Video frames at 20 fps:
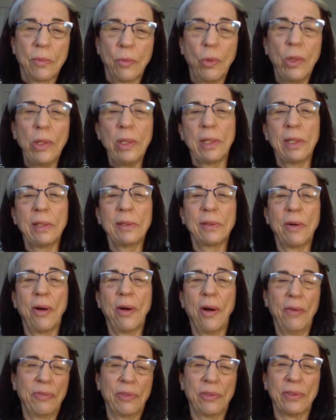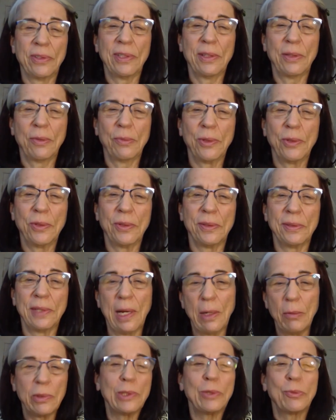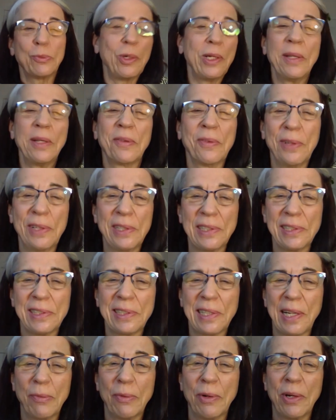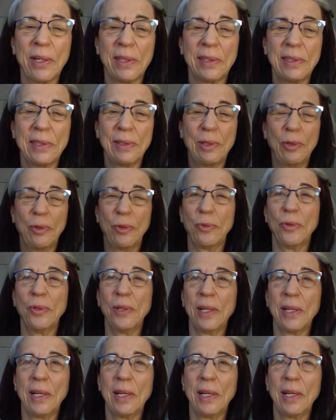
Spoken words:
willing to offer to the world. That was one of the reasons I wanted to do